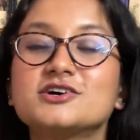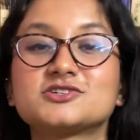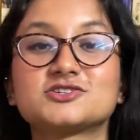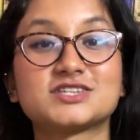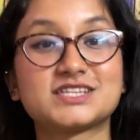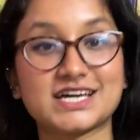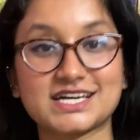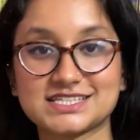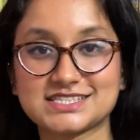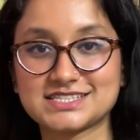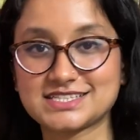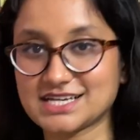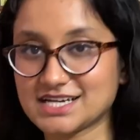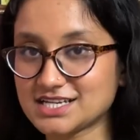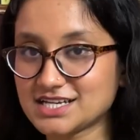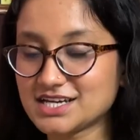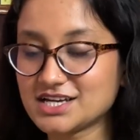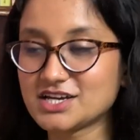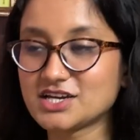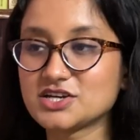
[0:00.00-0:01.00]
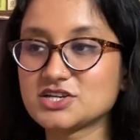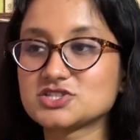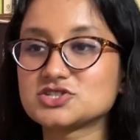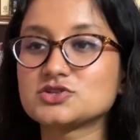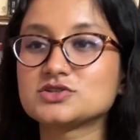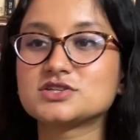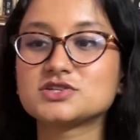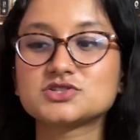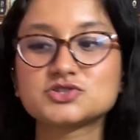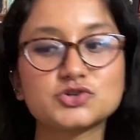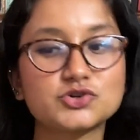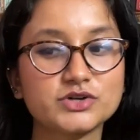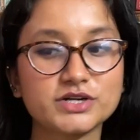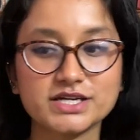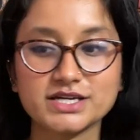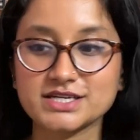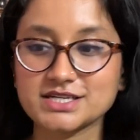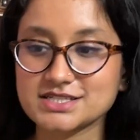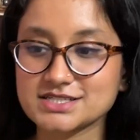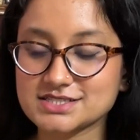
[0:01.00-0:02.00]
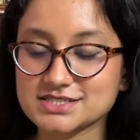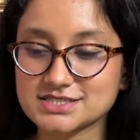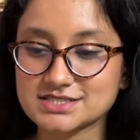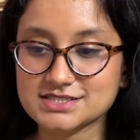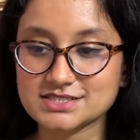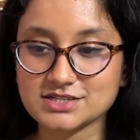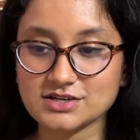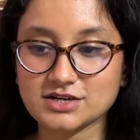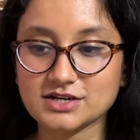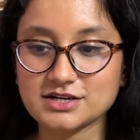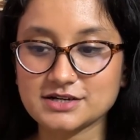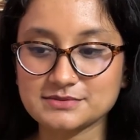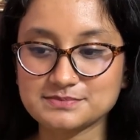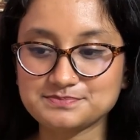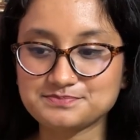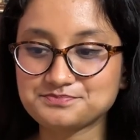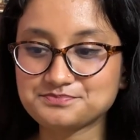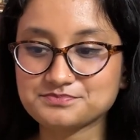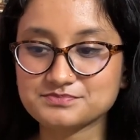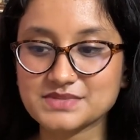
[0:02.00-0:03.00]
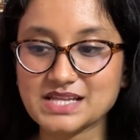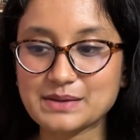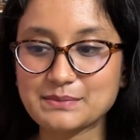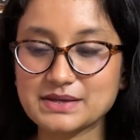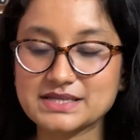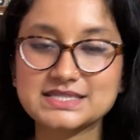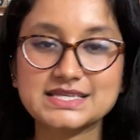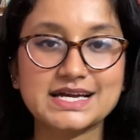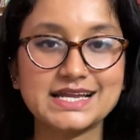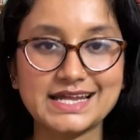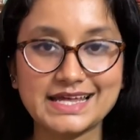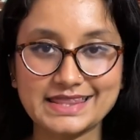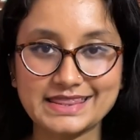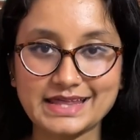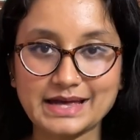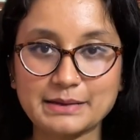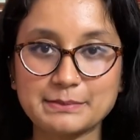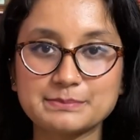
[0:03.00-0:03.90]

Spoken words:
So that's that. So the story is basically